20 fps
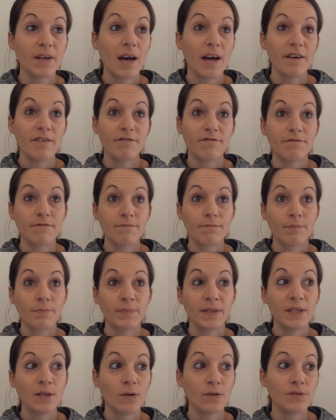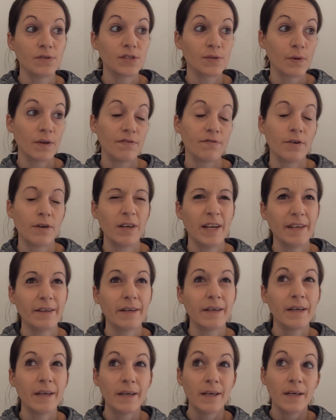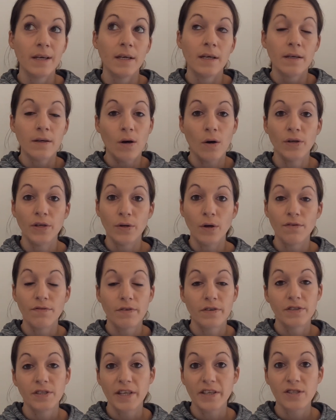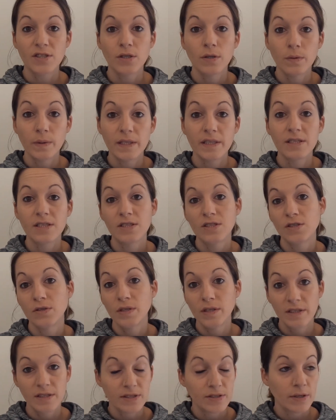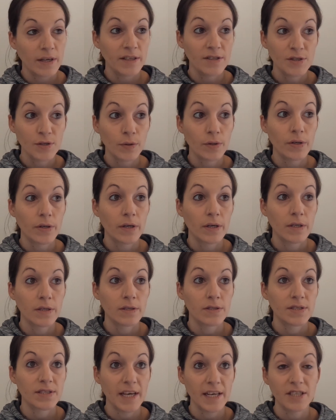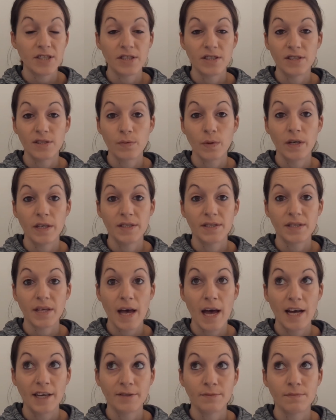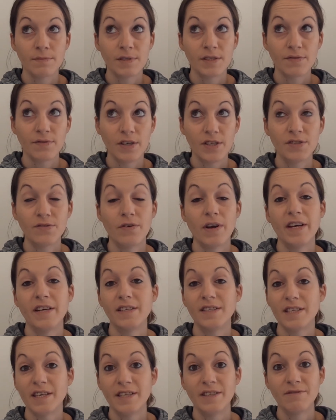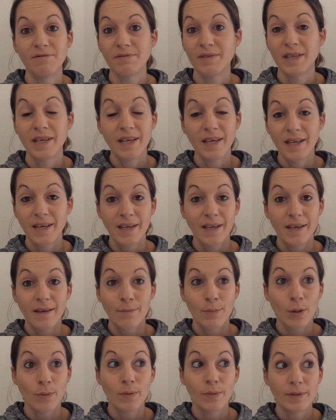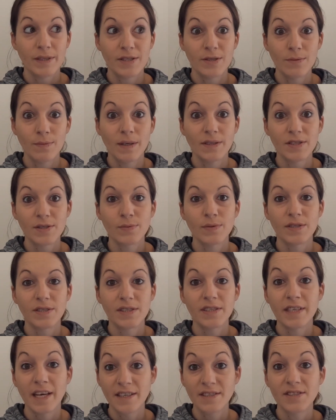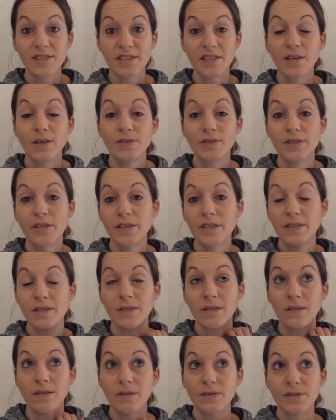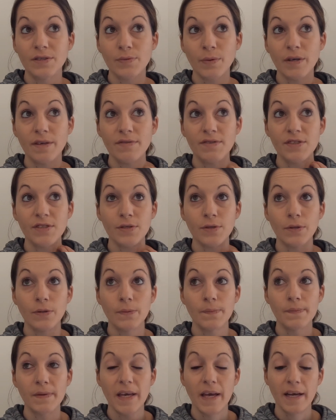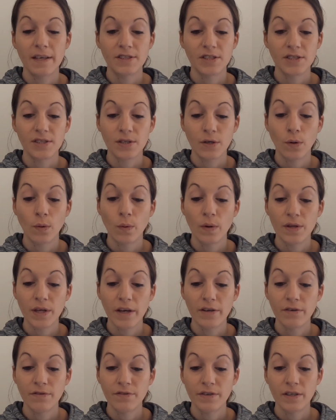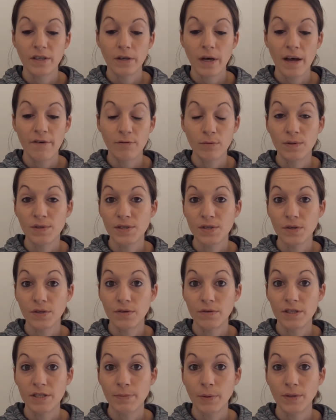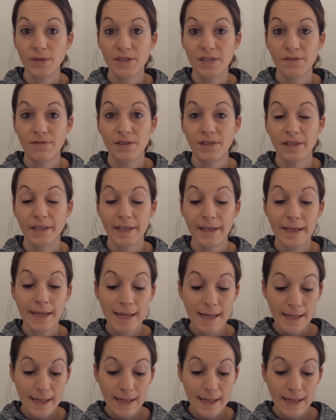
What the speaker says: I've been on Zwift for on and off for like 2 weeks, just doing indoor sessions, whereas Adam's first ride in probably 2 months was yesterday on Zwift. So yeah, just go with how you feel. Everyone's going to respond differently.